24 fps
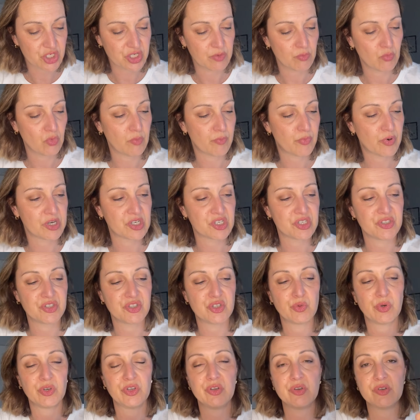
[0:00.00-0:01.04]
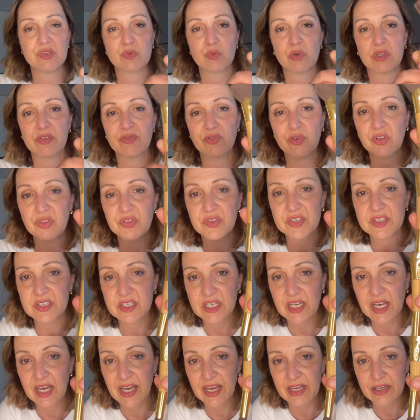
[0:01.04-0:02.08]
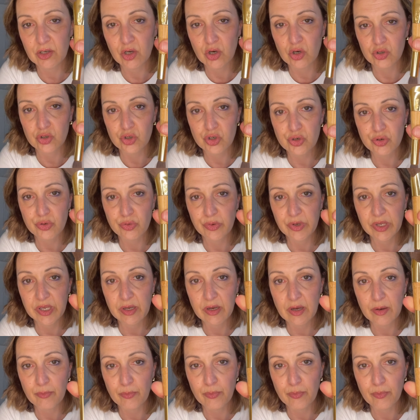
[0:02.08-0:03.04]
And what brushes do I use? Well, I've got this Tarte contouring